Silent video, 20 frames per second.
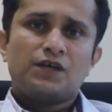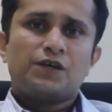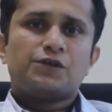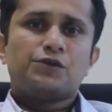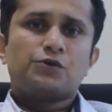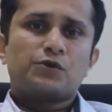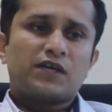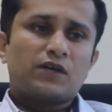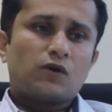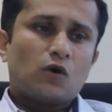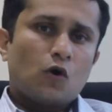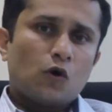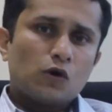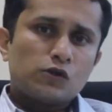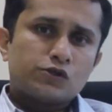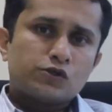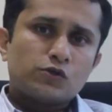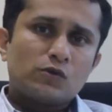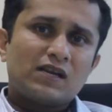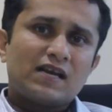You can
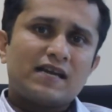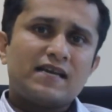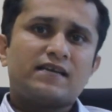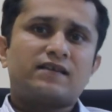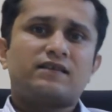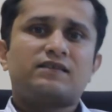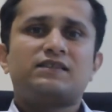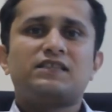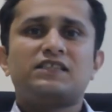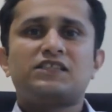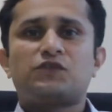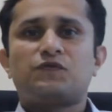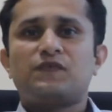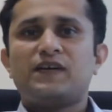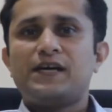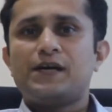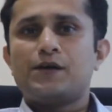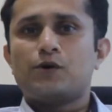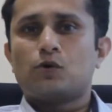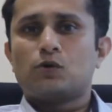also like this
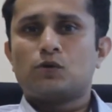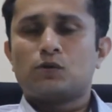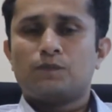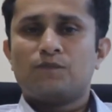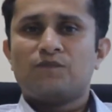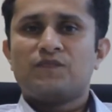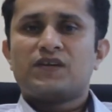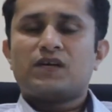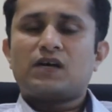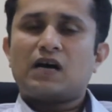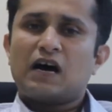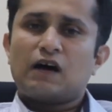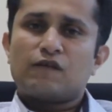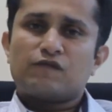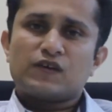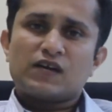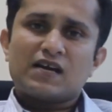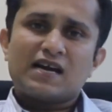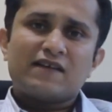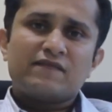video
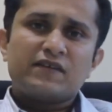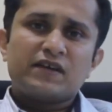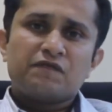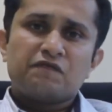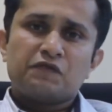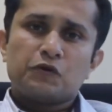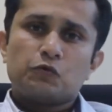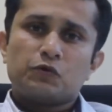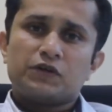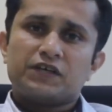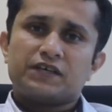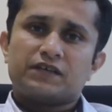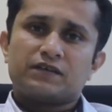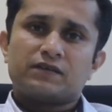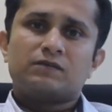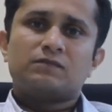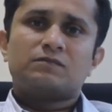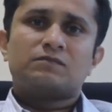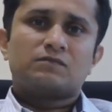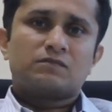after having viewed it.
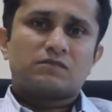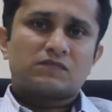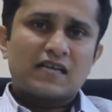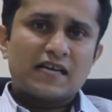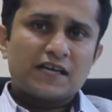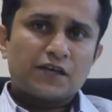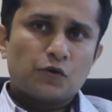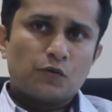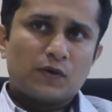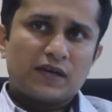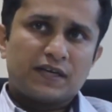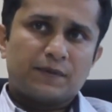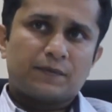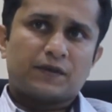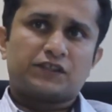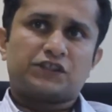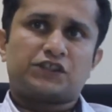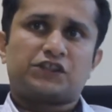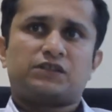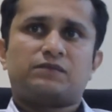Thank you very
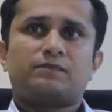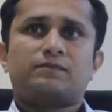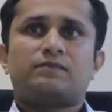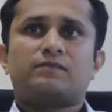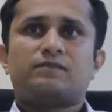much.